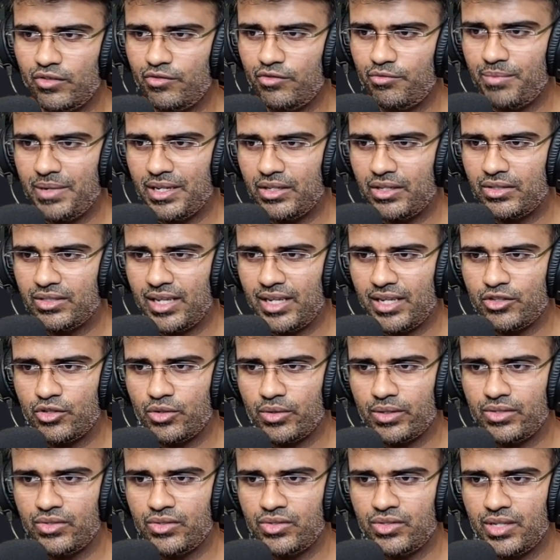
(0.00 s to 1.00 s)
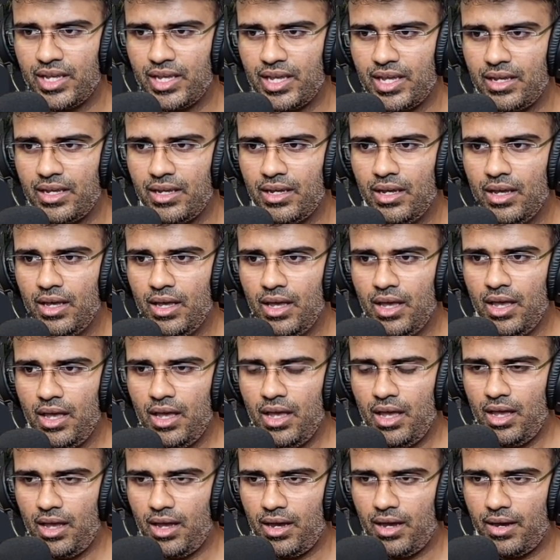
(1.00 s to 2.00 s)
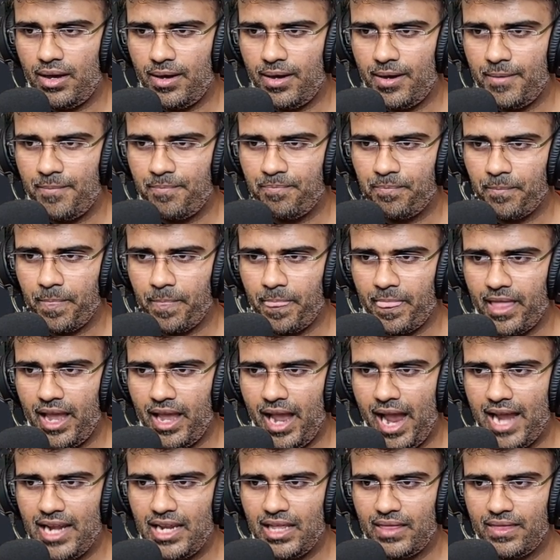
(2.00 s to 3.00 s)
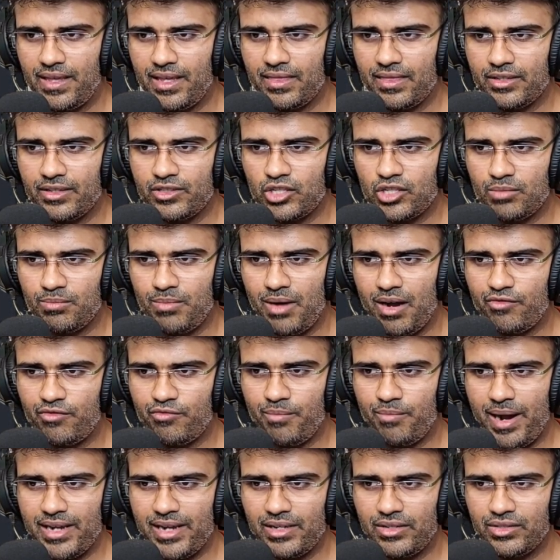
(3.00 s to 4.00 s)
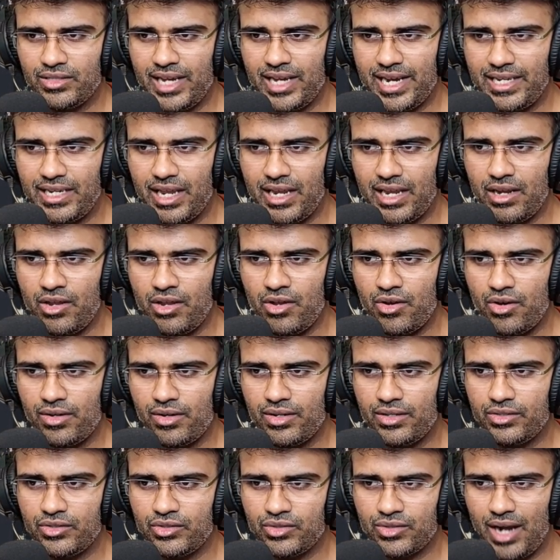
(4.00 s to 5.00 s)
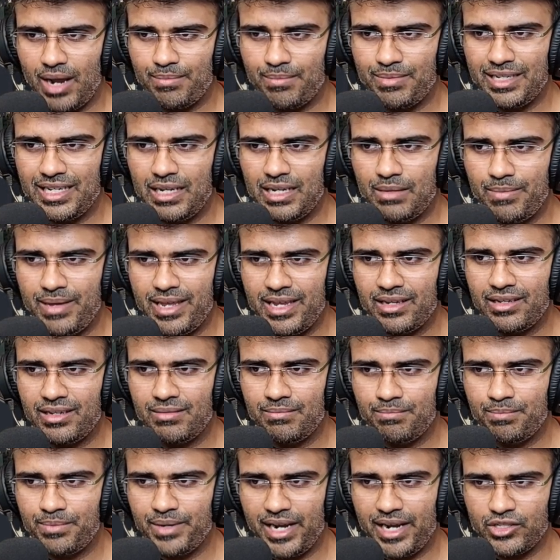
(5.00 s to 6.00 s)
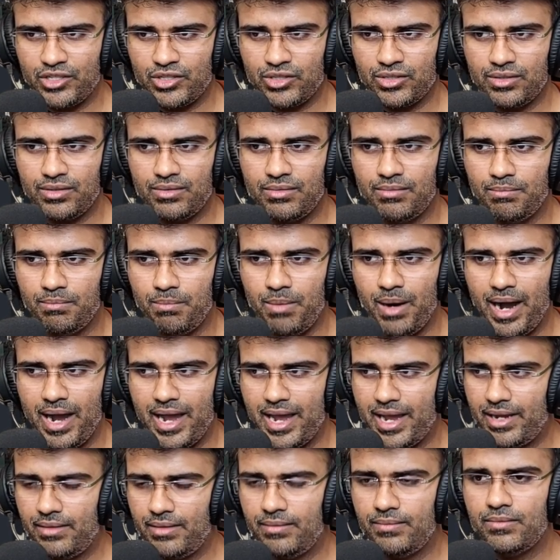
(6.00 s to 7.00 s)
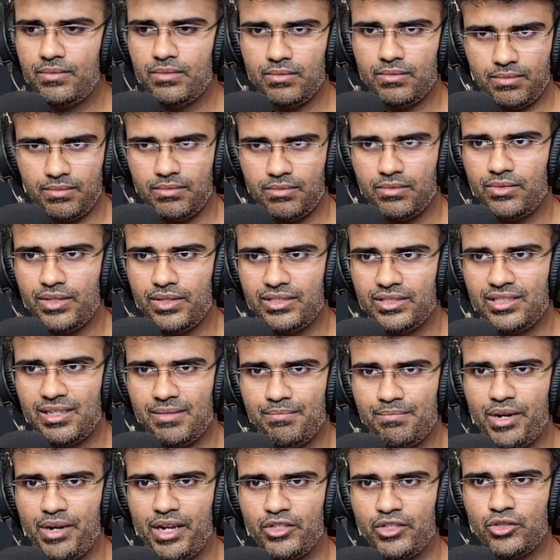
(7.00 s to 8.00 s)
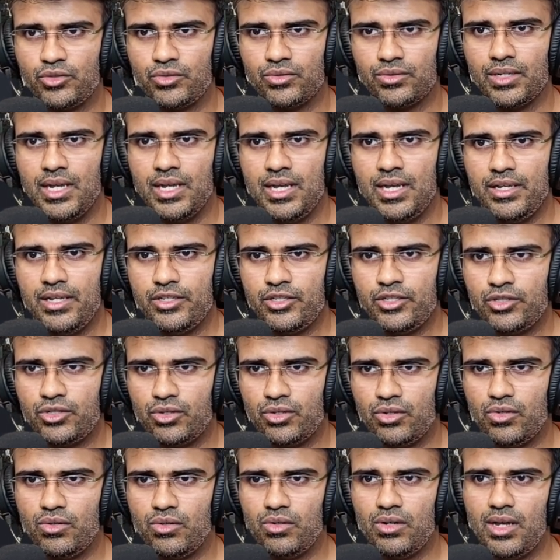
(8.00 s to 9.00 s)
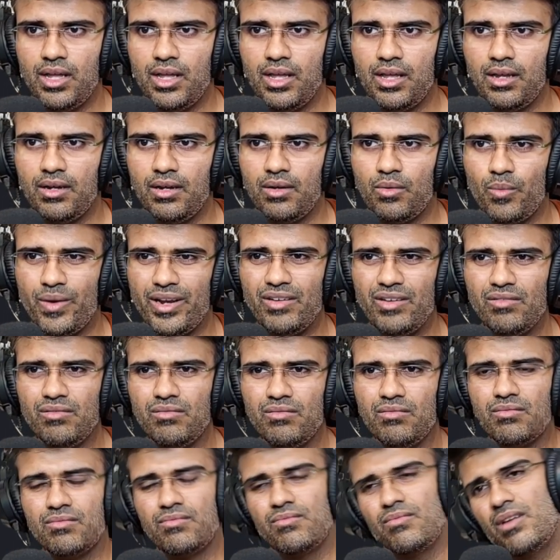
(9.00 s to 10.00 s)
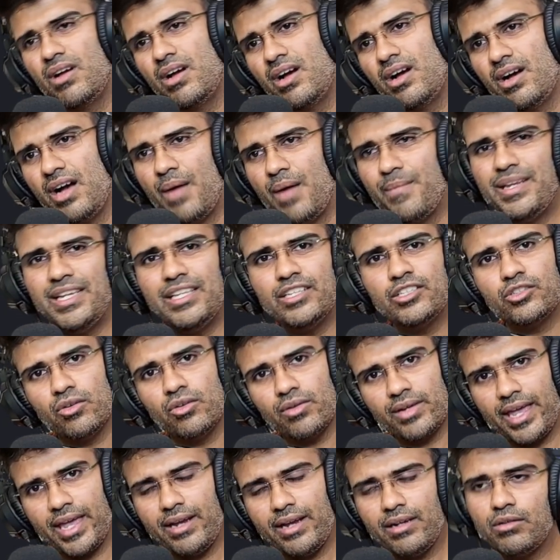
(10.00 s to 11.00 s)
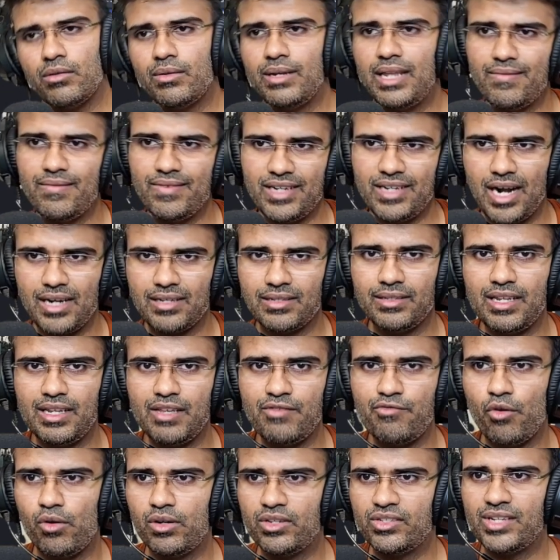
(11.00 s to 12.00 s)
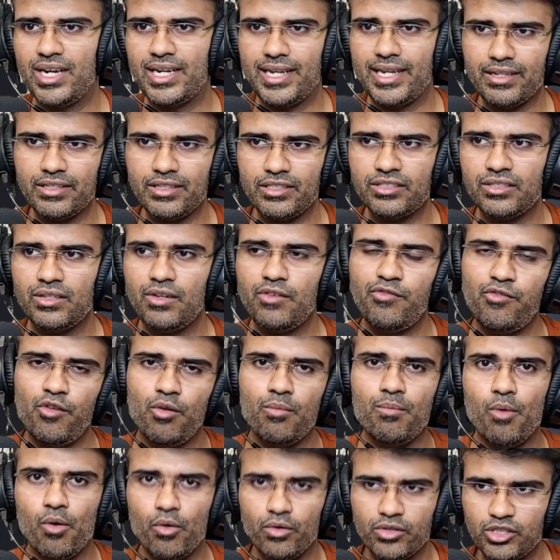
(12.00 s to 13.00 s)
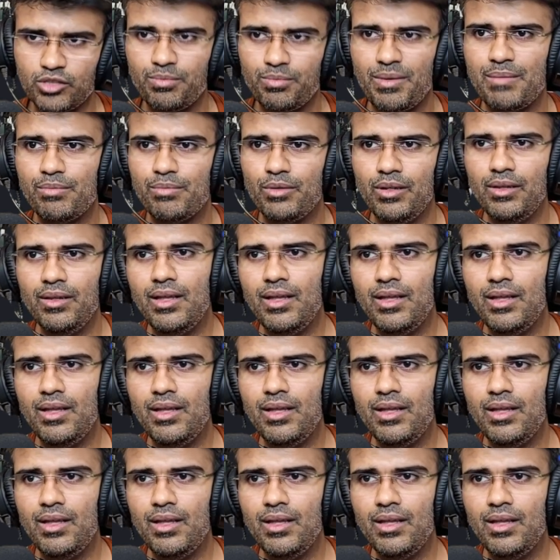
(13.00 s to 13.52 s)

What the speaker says: because as you can see, anything that's above -18 here is rapidly being compressed by this compressor. So we don't, I mean, it's okay to leave it at the default settings for most people.